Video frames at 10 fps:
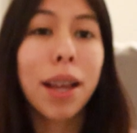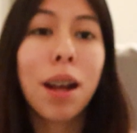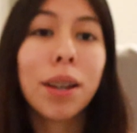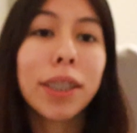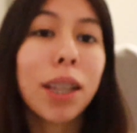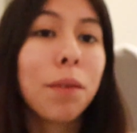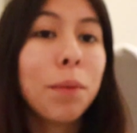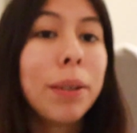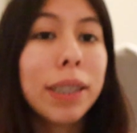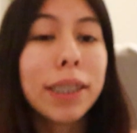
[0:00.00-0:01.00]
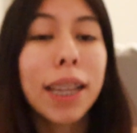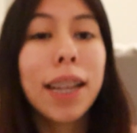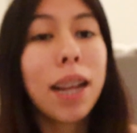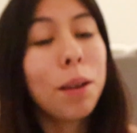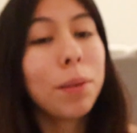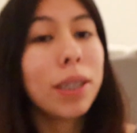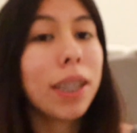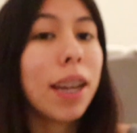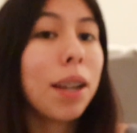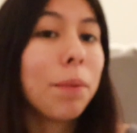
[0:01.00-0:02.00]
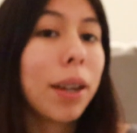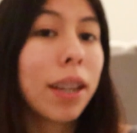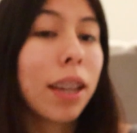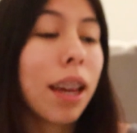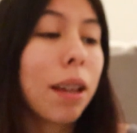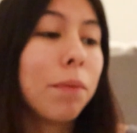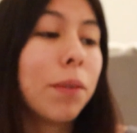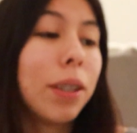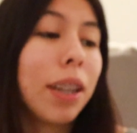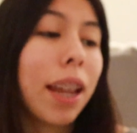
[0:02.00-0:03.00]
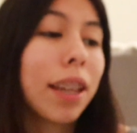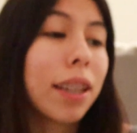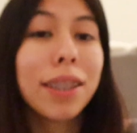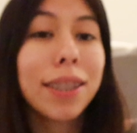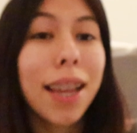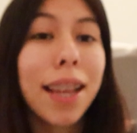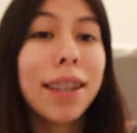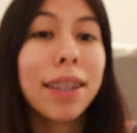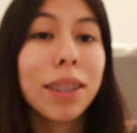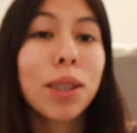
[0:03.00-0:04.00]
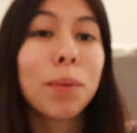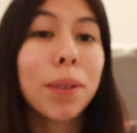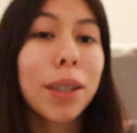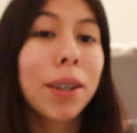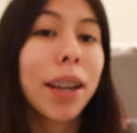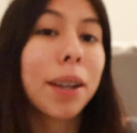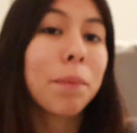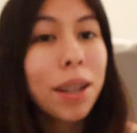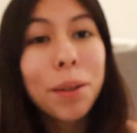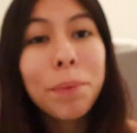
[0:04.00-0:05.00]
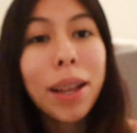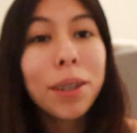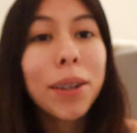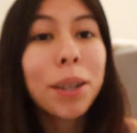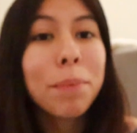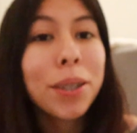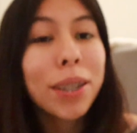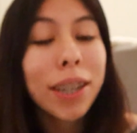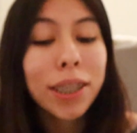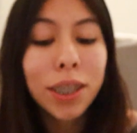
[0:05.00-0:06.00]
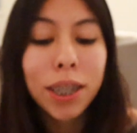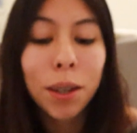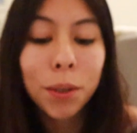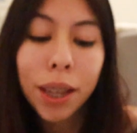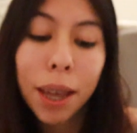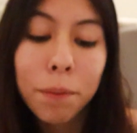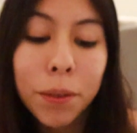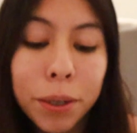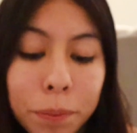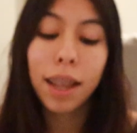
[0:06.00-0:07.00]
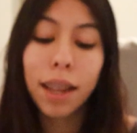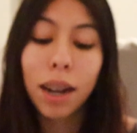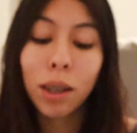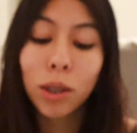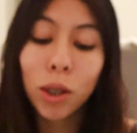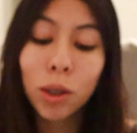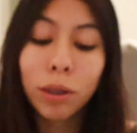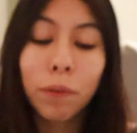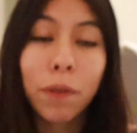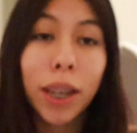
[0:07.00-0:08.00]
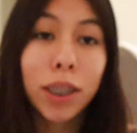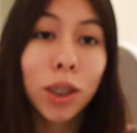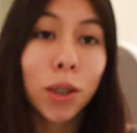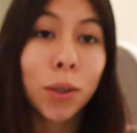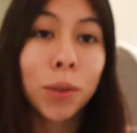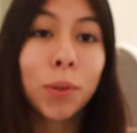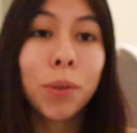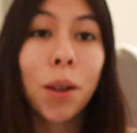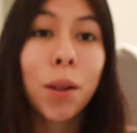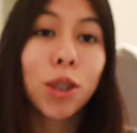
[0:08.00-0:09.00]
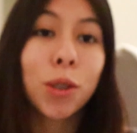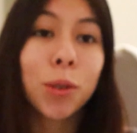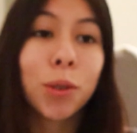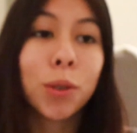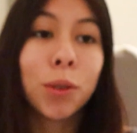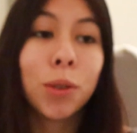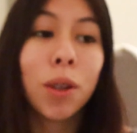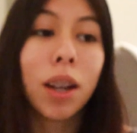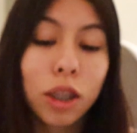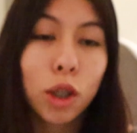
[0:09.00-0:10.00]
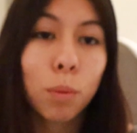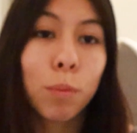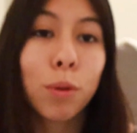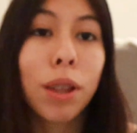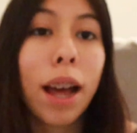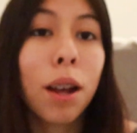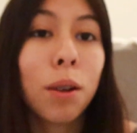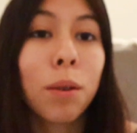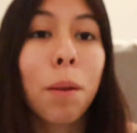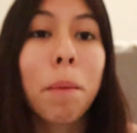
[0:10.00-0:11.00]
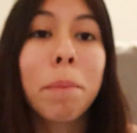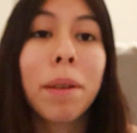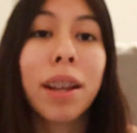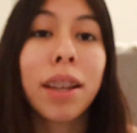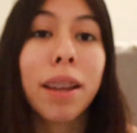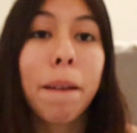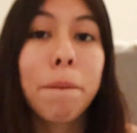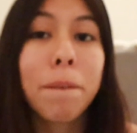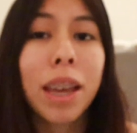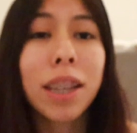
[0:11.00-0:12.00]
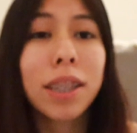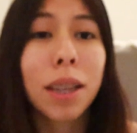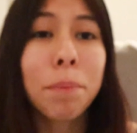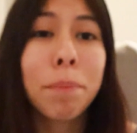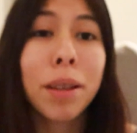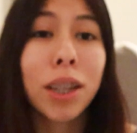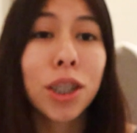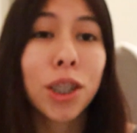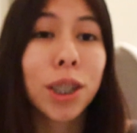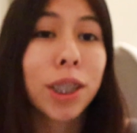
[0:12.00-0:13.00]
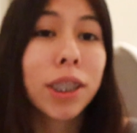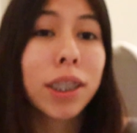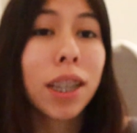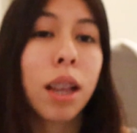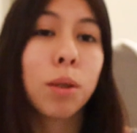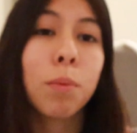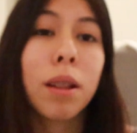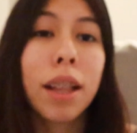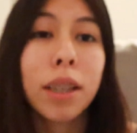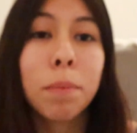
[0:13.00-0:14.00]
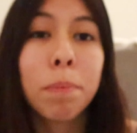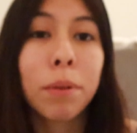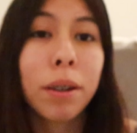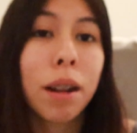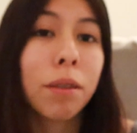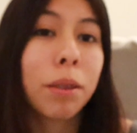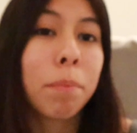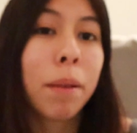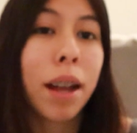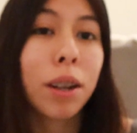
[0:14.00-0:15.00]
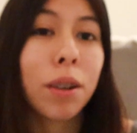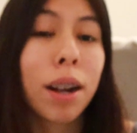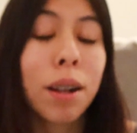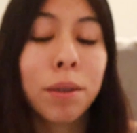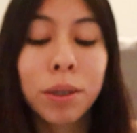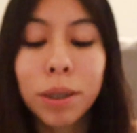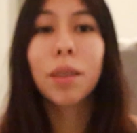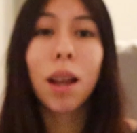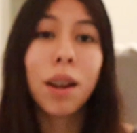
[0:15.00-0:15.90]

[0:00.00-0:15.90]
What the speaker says: Yeah, on a scale from 1 to 10, I would say I rate Canva like a 10. It's really great. Highly recommend you guys to download Canva. And I also use Facetune to smooth out my face in pictures as well as blur out the background.